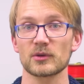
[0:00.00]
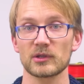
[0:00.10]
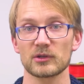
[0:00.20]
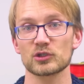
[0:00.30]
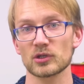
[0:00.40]
showed
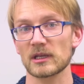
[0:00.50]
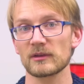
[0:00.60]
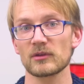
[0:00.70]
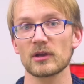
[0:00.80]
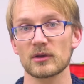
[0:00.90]
you should
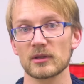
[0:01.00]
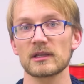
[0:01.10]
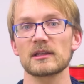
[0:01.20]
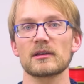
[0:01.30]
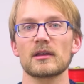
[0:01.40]
give you a good
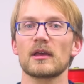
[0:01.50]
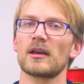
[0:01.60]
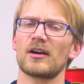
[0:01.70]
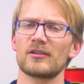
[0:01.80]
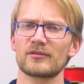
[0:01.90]
idea
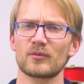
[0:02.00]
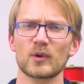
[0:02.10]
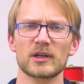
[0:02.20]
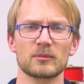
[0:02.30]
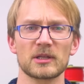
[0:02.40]
of
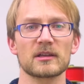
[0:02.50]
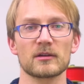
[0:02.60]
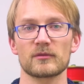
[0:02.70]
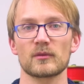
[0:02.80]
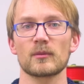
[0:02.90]
where to be
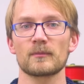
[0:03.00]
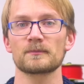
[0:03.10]
careful.